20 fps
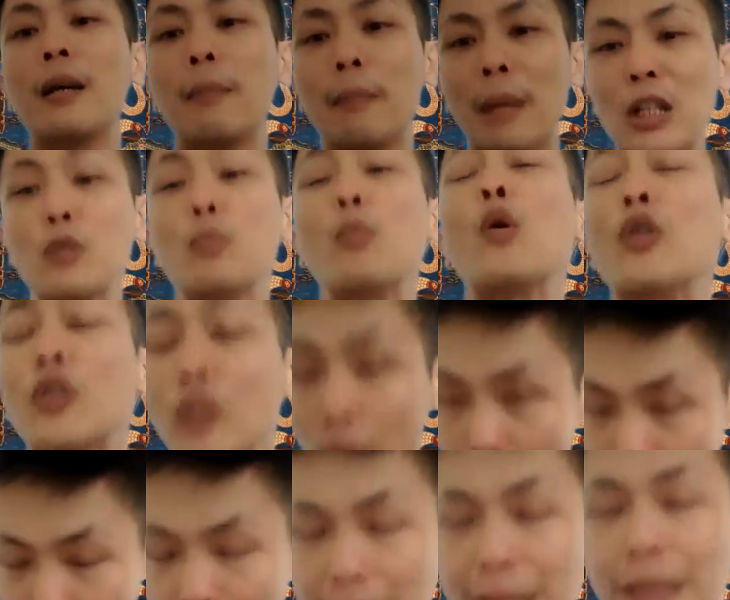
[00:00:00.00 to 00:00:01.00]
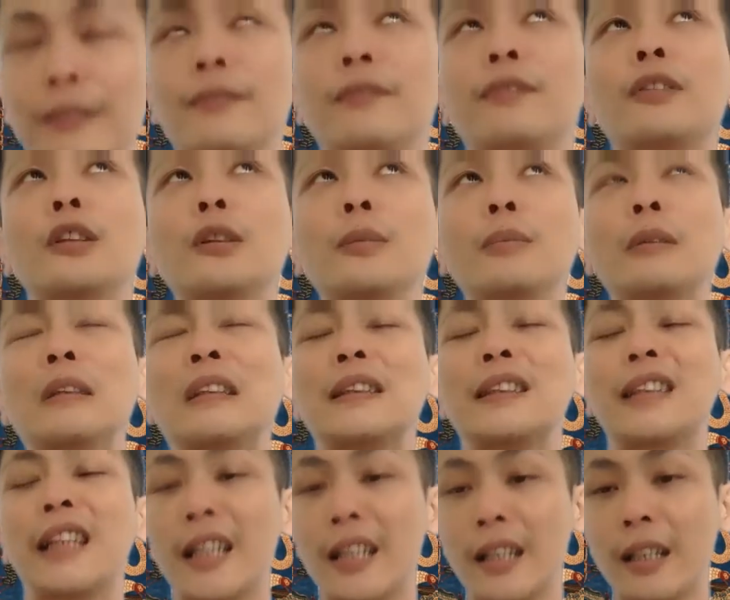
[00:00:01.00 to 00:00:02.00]
a much more sort of like informed
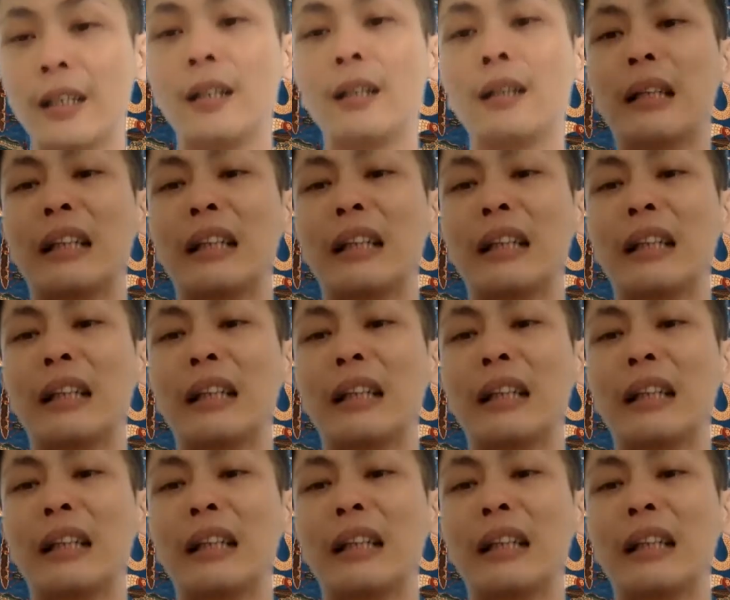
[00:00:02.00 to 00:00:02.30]
critique